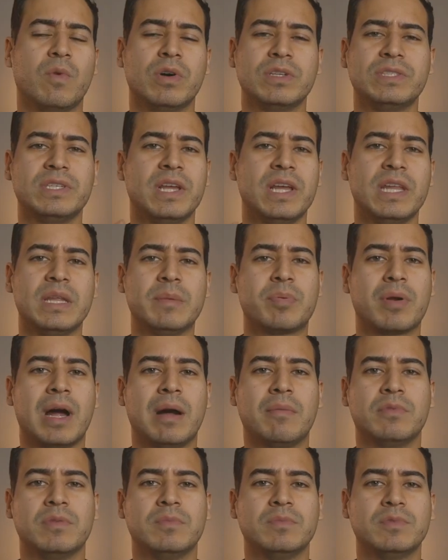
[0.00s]
wasn't any
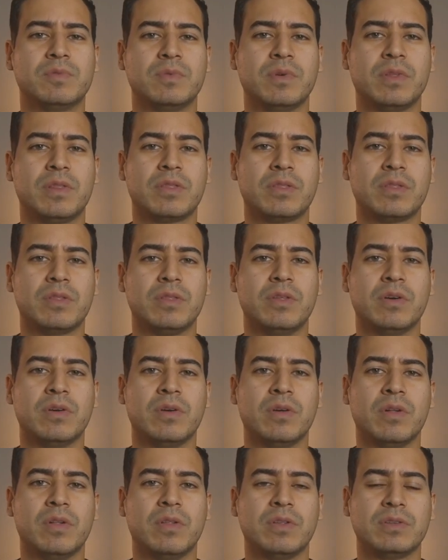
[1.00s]
problems with
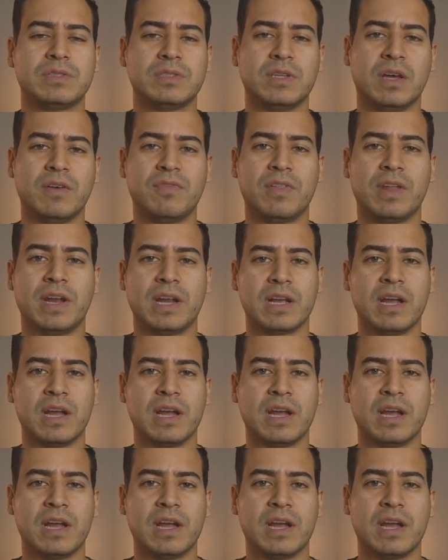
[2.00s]
the stuff that I